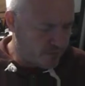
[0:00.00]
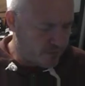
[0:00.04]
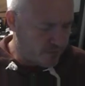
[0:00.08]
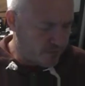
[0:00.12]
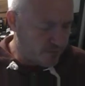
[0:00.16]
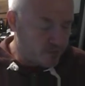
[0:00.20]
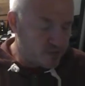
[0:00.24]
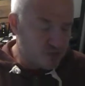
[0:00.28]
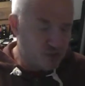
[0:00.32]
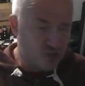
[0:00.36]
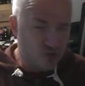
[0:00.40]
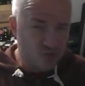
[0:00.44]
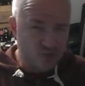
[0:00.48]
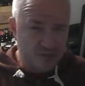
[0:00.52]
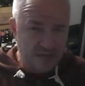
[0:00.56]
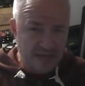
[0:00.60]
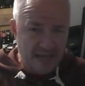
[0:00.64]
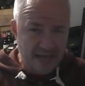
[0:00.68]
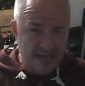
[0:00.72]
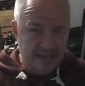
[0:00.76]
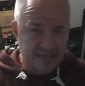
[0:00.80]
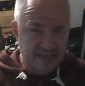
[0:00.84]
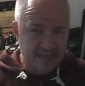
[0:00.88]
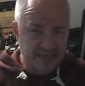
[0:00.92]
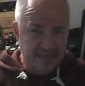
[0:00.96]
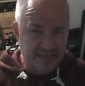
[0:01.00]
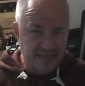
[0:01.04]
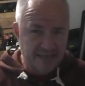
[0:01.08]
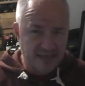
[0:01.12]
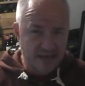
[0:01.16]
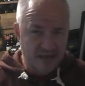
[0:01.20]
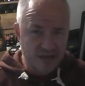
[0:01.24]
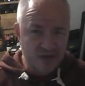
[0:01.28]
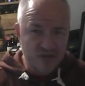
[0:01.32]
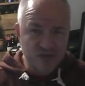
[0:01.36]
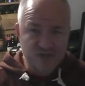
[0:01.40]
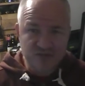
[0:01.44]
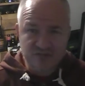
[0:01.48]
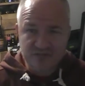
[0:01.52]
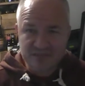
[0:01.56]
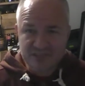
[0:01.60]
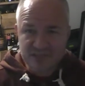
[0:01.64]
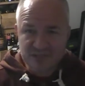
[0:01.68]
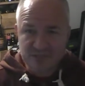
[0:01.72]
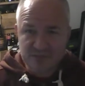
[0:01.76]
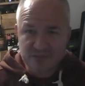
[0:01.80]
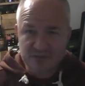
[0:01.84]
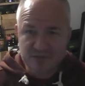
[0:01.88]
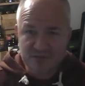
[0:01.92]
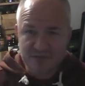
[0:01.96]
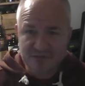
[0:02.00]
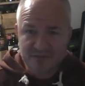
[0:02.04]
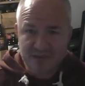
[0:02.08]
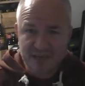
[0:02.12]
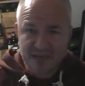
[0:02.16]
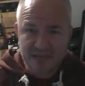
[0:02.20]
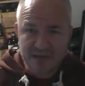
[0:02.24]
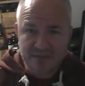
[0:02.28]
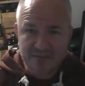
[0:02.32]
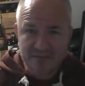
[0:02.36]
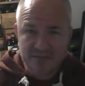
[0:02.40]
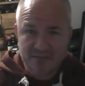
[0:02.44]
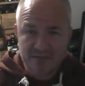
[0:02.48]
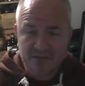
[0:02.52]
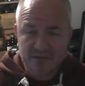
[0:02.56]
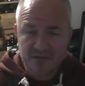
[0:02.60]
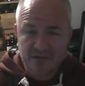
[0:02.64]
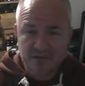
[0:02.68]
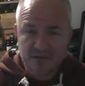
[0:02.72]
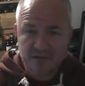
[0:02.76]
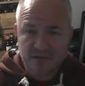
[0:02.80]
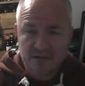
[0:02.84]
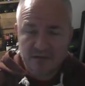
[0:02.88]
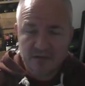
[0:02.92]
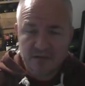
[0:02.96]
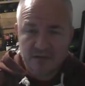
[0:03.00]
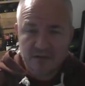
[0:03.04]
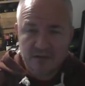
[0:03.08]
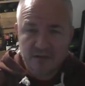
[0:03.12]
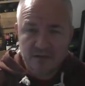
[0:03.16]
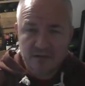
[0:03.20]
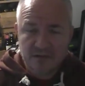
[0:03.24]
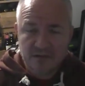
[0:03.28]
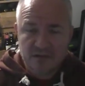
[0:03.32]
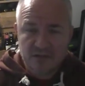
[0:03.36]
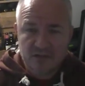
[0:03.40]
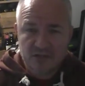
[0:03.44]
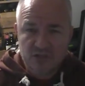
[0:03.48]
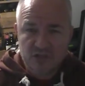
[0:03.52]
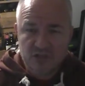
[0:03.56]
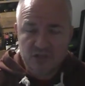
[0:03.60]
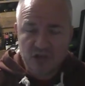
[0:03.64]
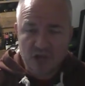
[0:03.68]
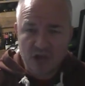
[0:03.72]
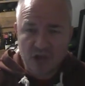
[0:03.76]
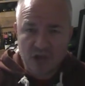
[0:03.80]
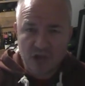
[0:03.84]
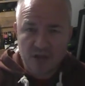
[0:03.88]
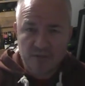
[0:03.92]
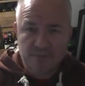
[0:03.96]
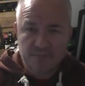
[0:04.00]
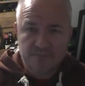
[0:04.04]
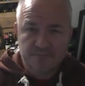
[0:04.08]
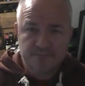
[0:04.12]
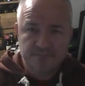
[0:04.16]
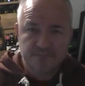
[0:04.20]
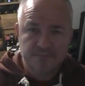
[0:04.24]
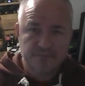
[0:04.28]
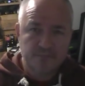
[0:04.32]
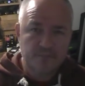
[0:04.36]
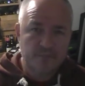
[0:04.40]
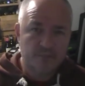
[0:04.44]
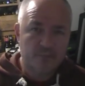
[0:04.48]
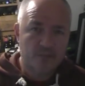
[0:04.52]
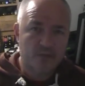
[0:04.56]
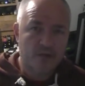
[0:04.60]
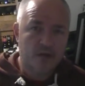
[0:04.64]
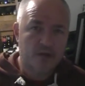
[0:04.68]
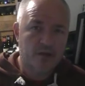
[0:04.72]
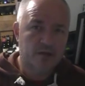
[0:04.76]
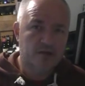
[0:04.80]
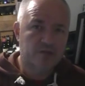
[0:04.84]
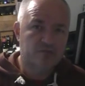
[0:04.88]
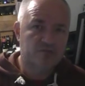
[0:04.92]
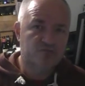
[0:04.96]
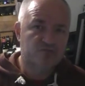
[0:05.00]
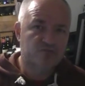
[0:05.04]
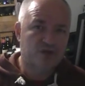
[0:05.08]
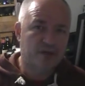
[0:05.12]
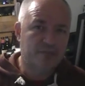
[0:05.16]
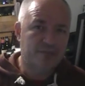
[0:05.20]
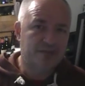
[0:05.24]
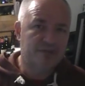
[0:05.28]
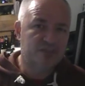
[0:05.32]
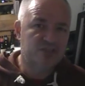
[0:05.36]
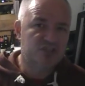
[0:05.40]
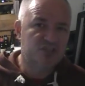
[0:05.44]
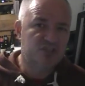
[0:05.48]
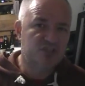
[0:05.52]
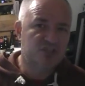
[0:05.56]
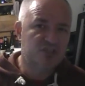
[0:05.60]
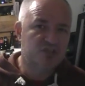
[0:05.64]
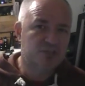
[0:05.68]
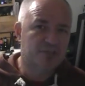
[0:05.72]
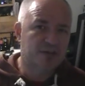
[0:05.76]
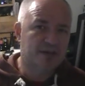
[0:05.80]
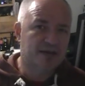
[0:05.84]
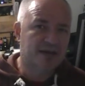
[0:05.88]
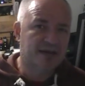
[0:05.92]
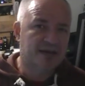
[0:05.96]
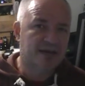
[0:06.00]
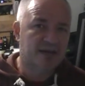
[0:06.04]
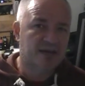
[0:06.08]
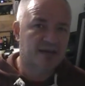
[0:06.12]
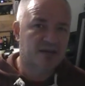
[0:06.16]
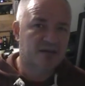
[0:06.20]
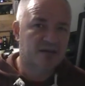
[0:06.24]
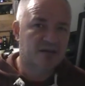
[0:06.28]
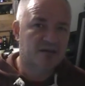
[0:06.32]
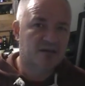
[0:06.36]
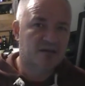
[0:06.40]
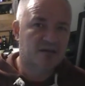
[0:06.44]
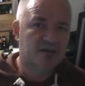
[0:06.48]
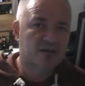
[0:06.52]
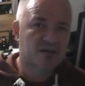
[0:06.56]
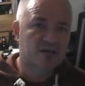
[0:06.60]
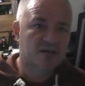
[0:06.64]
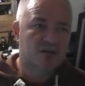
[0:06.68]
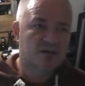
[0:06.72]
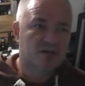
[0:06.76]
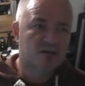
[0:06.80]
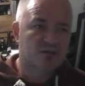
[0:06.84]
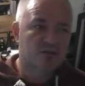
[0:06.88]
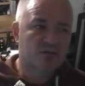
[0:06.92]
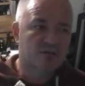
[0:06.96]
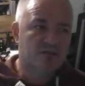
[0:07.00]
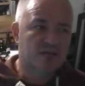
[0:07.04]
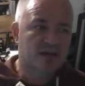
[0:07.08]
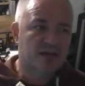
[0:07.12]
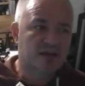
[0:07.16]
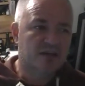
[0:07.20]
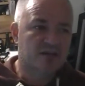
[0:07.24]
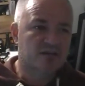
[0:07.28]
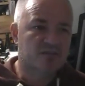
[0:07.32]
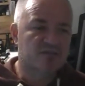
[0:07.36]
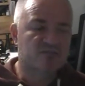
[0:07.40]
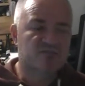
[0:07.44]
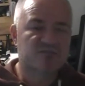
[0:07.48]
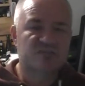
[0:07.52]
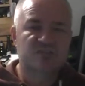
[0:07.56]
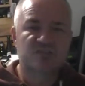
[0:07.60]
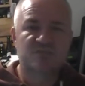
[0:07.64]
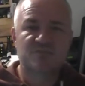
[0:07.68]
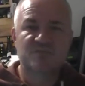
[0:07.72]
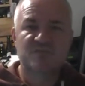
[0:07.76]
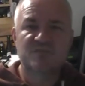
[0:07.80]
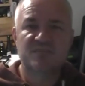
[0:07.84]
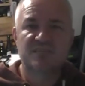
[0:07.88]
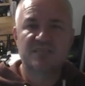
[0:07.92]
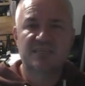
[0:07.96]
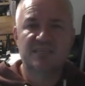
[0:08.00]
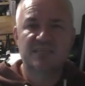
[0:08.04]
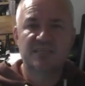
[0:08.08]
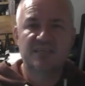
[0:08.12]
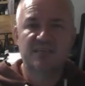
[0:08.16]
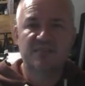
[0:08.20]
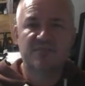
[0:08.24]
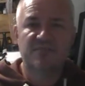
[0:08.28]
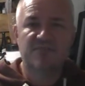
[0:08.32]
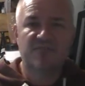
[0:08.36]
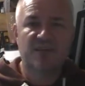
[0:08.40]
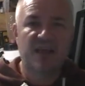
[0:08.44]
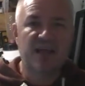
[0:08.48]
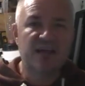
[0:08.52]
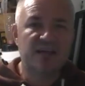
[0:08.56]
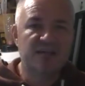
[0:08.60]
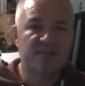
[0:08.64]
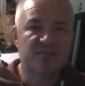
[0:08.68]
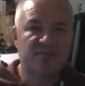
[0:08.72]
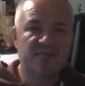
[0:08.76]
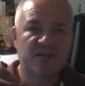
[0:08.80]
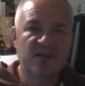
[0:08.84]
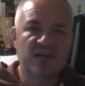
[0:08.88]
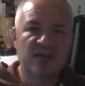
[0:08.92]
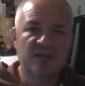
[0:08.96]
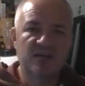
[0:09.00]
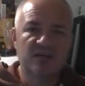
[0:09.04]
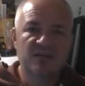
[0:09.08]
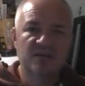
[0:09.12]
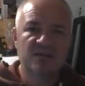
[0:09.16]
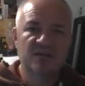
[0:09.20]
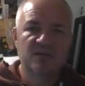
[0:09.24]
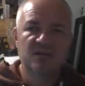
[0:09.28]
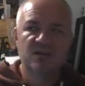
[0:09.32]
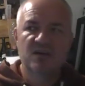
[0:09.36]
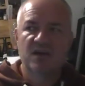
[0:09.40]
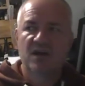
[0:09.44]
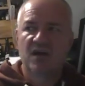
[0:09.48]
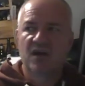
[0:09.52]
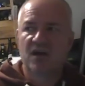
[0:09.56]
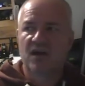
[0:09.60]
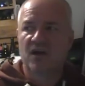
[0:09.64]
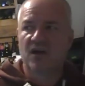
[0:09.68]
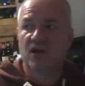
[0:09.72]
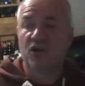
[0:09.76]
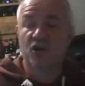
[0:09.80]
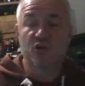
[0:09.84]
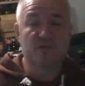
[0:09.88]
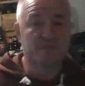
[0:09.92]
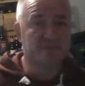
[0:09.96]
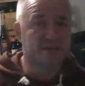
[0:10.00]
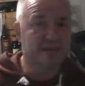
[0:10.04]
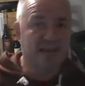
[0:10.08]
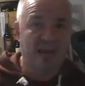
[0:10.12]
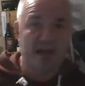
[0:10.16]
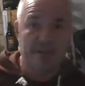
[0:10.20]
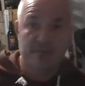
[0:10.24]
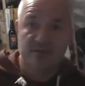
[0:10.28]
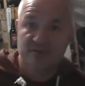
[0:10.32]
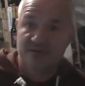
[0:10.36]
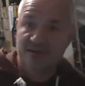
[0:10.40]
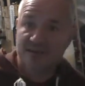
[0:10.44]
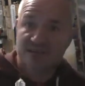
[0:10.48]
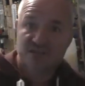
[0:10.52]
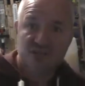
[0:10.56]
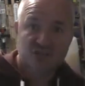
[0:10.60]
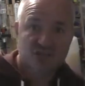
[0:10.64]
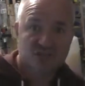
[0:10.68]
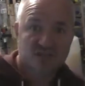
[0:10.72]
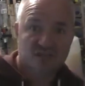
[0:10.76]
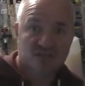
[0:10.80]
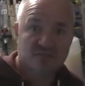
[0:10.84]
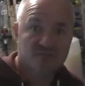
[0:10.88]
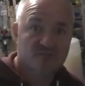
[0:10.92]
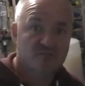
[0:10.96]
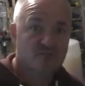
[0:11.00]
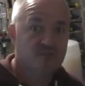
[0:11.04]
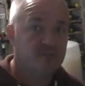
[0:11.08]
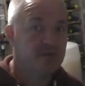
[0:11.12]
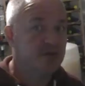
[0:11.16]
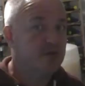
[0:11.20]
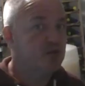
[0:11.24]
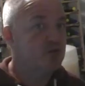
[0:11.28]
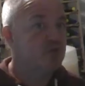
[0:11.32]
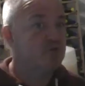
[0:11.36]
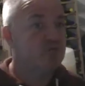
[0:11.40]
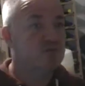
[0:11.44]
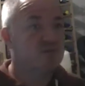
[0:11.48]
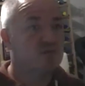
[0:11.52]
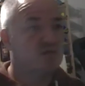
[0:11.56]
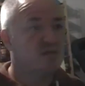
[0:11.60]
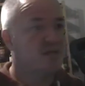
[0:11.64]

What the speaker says: It's a good idea, a Christmas themed Crabbies ginger beer with like a Christmassy flavour. Another collaboration would be good.